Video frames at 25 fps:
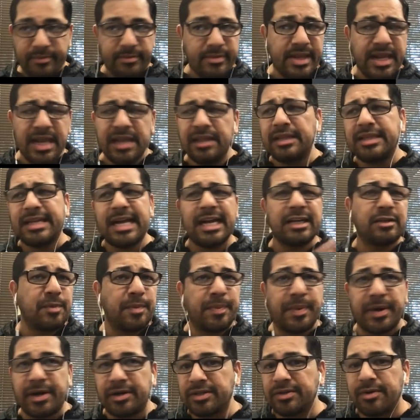and the tax
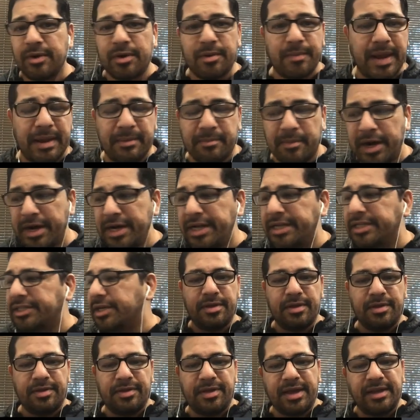preparer is going to make money.
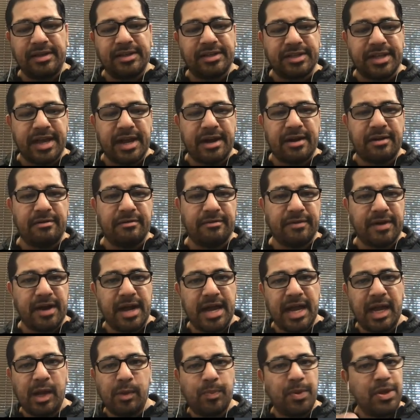So instead of
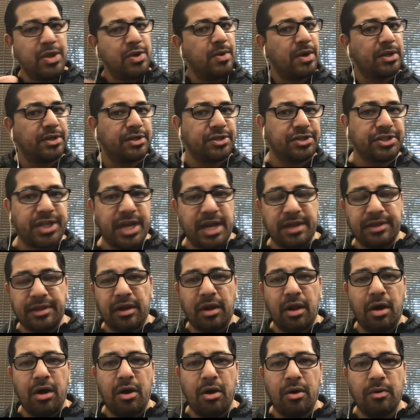helping you understand the
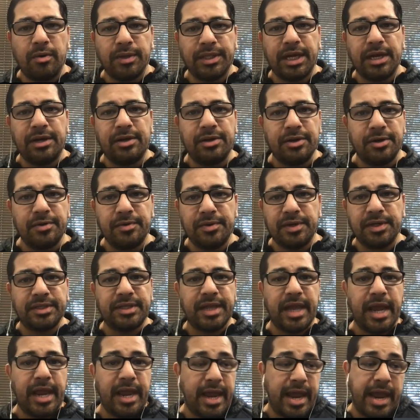law, what they do is
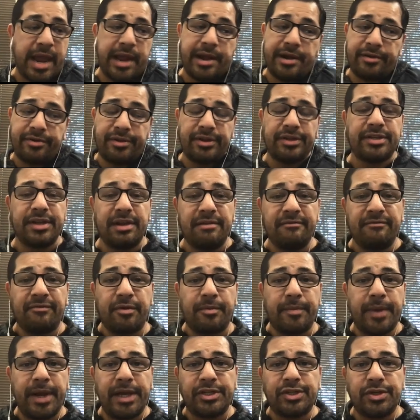they enter this
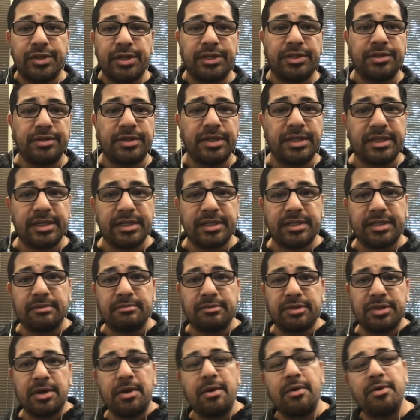information into the system.
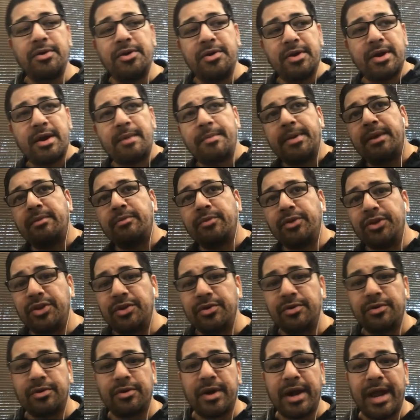So you come in with
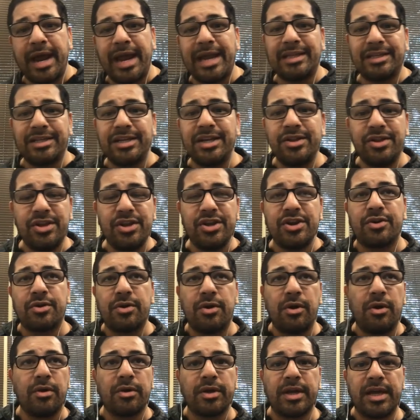your
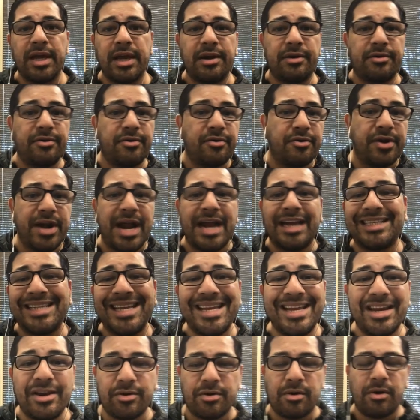18-year-old kid or
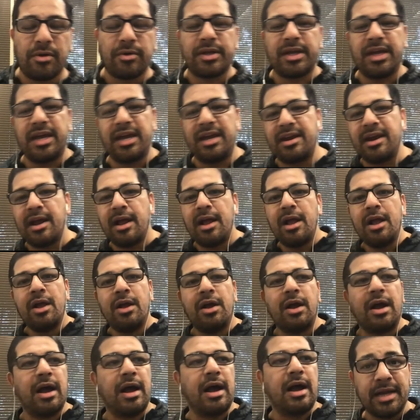19-year-old kid,
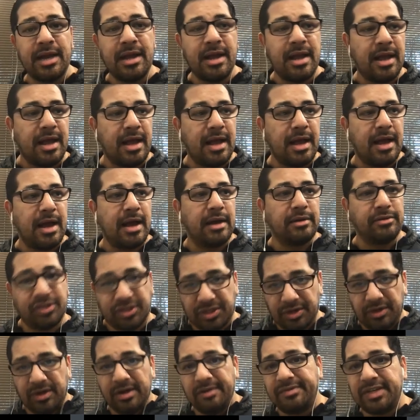
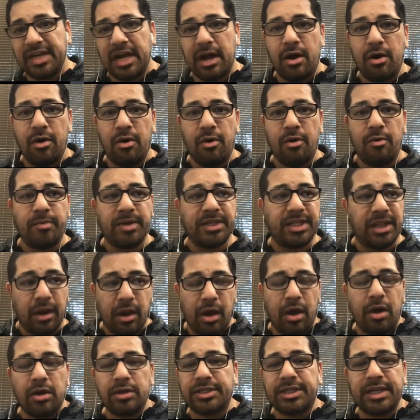still lives at home, but the
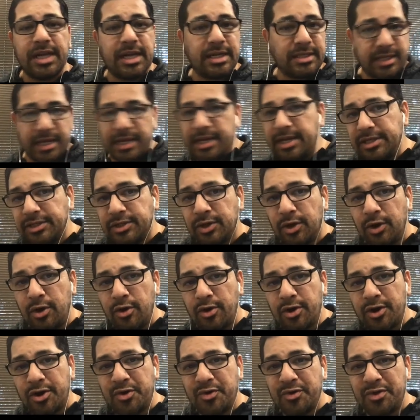law says that he's no
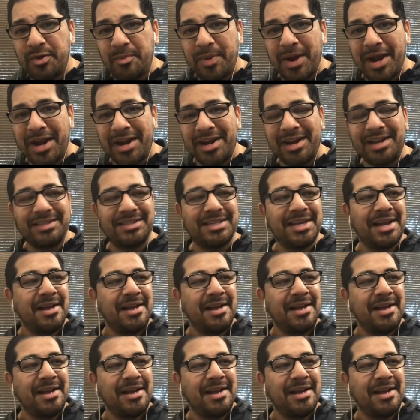longer your dependent.